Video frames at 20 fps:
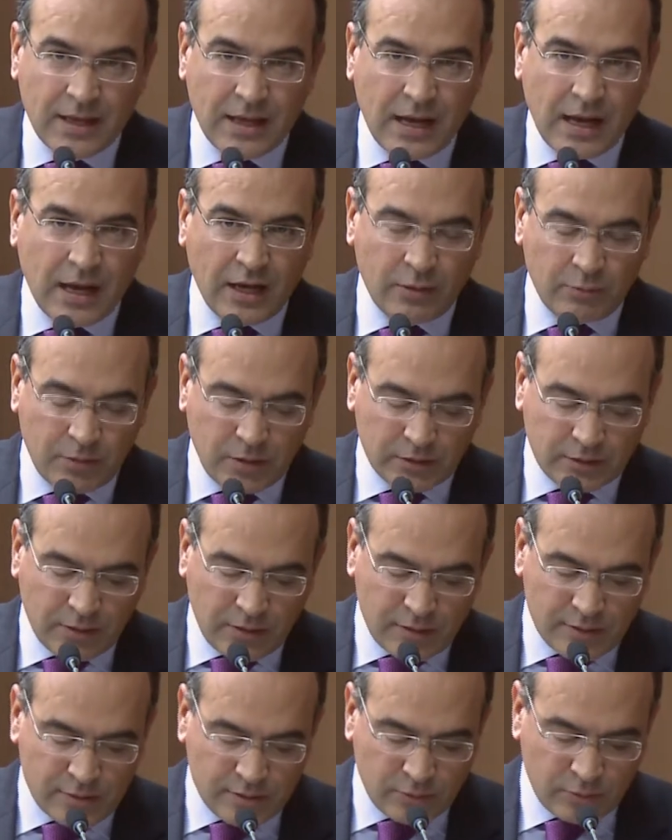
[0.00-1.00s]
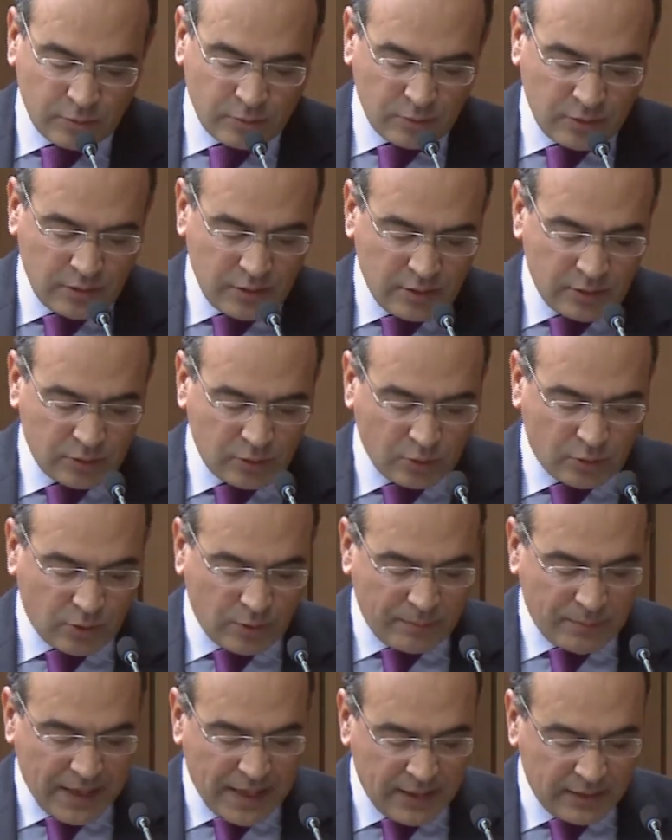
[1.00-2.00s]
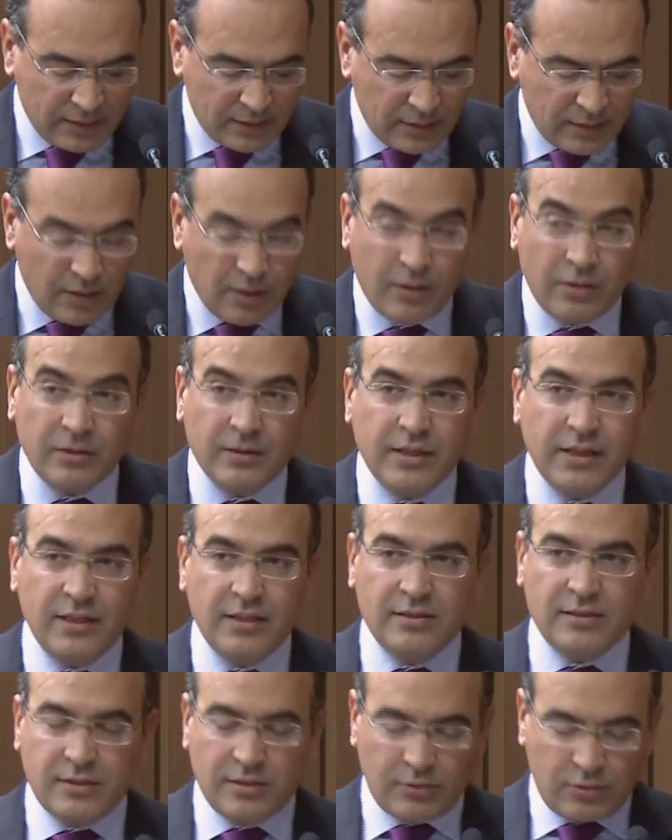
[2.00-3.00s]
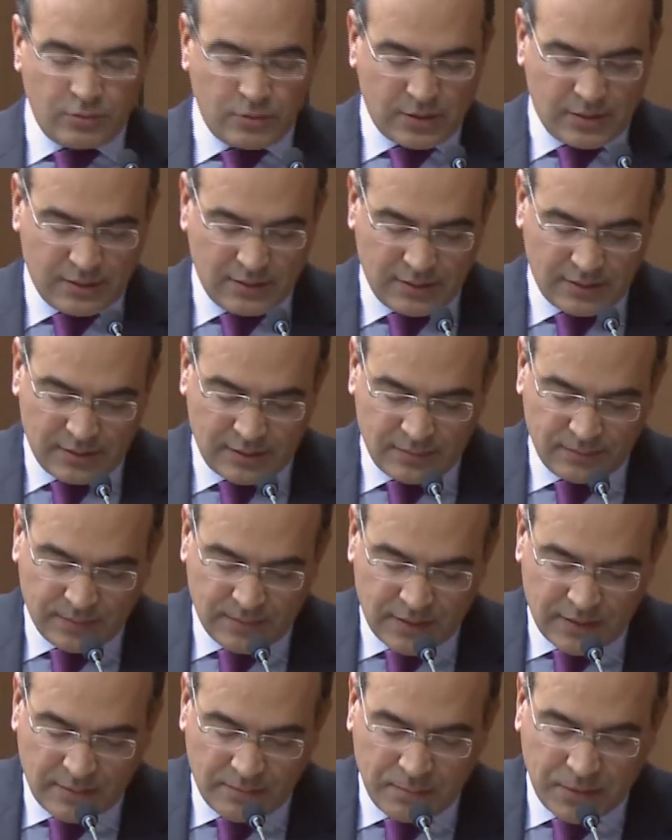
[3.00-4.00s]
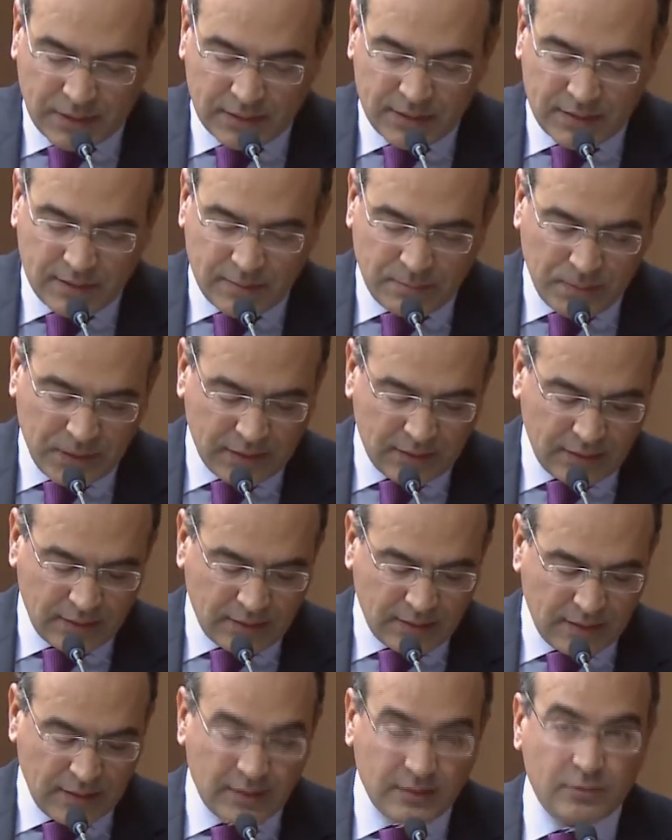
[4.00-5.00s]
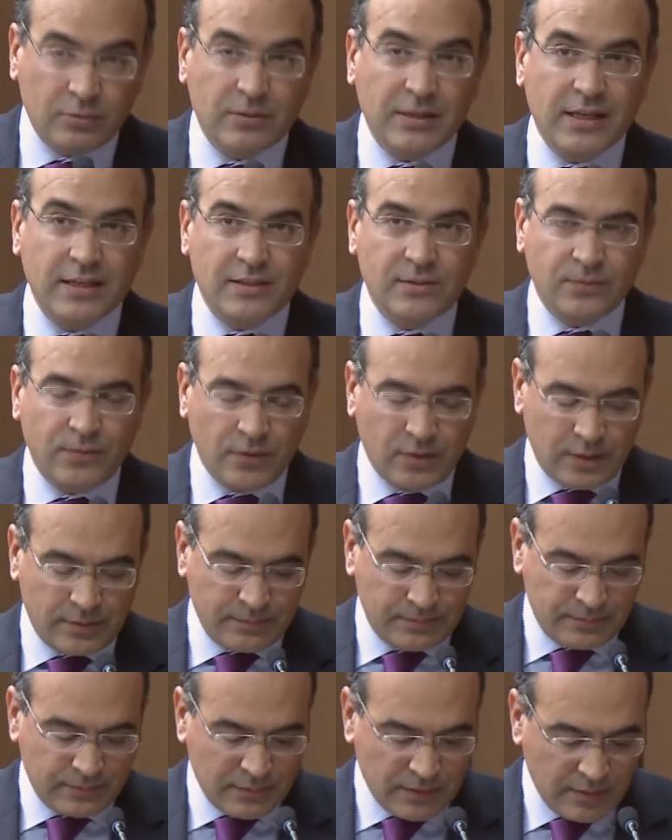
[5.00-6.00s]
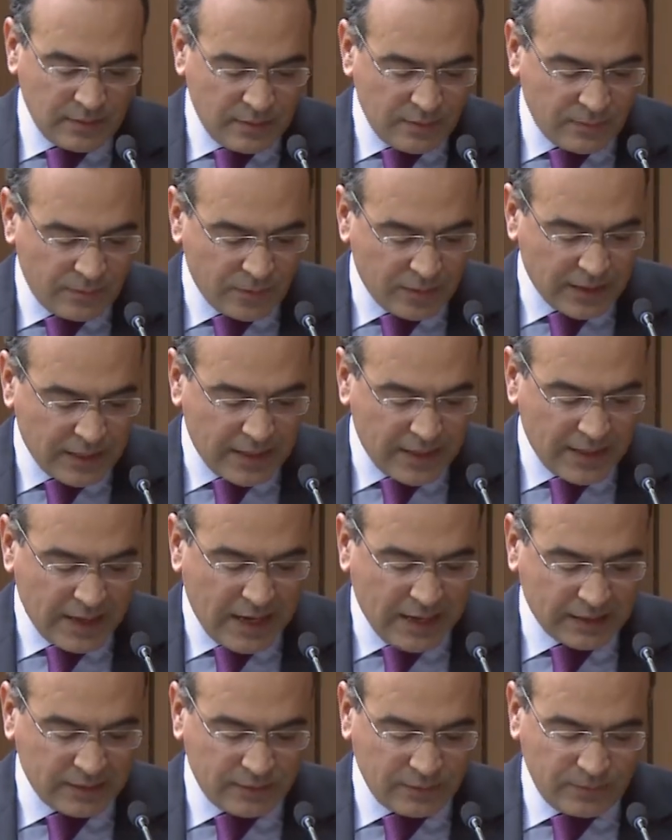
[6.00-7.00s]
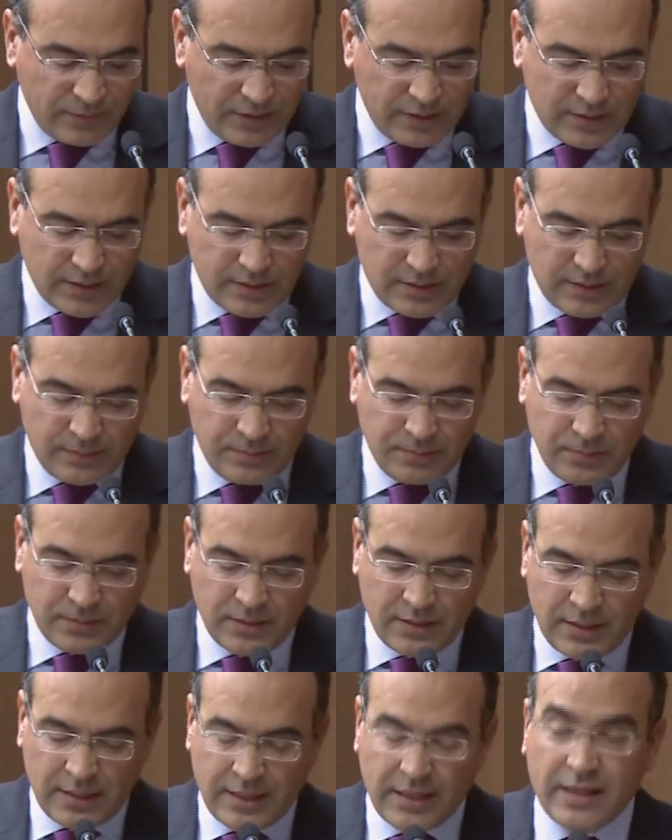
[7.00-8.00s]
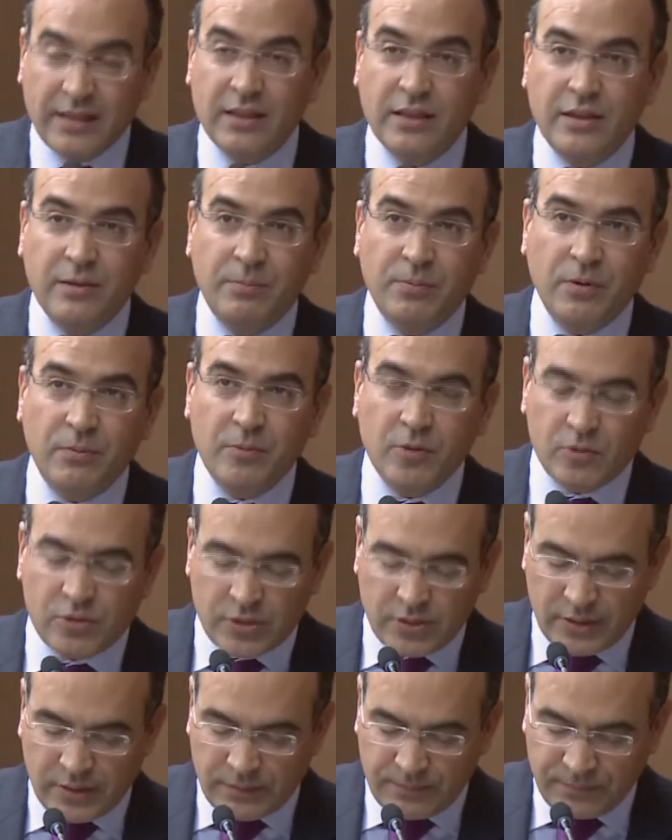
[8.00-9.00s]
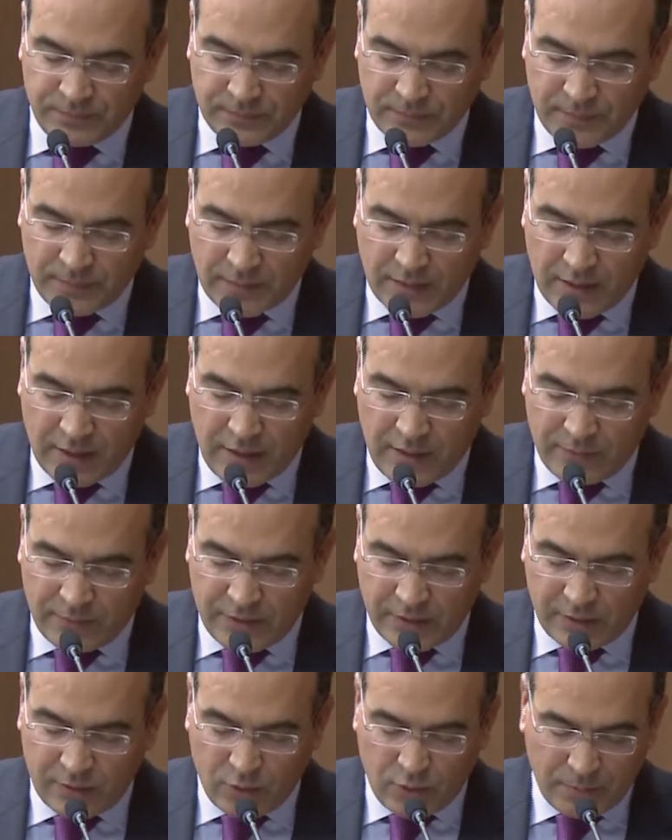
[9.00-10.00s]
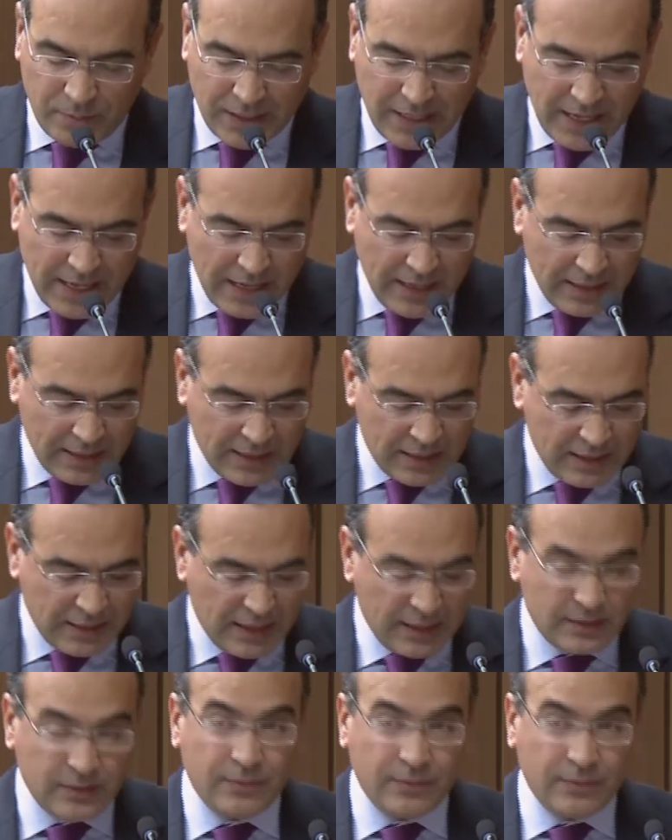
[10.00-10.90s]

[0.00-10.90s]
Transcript: I want also to commend all the institutions participating in today's forum for their active leadership in the promotion of the global health and